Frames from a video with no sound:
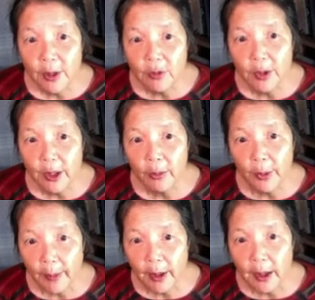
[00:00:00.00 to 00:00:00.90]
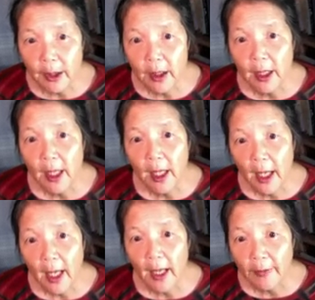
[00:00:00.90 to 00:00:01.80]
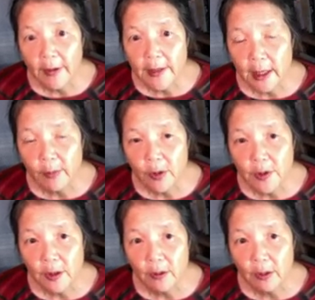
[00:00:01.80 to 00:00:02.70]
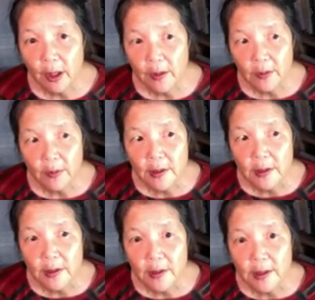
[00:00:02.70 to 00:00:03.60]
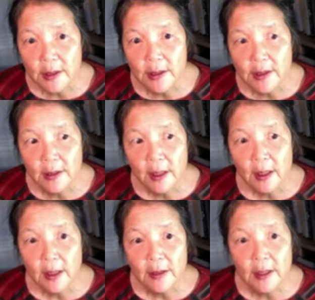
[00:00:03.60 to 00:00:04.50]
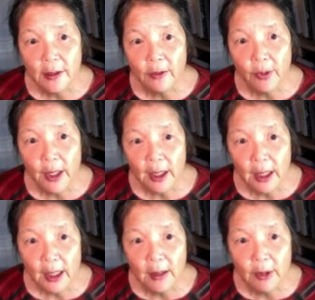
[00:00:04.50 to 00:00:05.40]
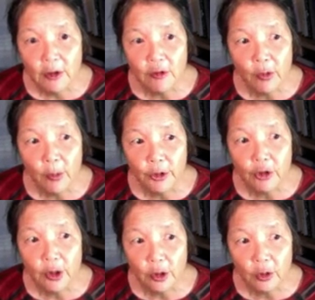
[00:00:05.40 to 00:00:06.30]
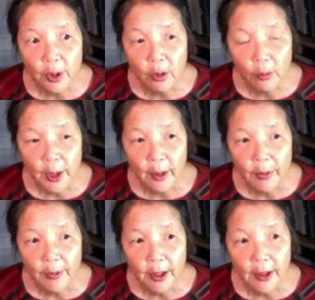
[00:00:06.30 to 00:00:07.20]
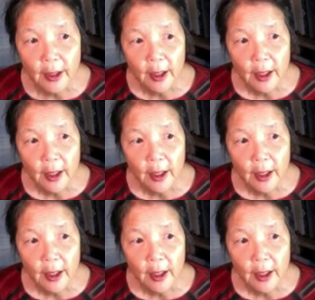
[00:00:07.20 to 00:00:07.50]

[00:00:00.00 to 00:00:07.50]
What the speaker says: between a remedy and the sick person. Okay, so this is not the right image for what you're going to do in homeopathy.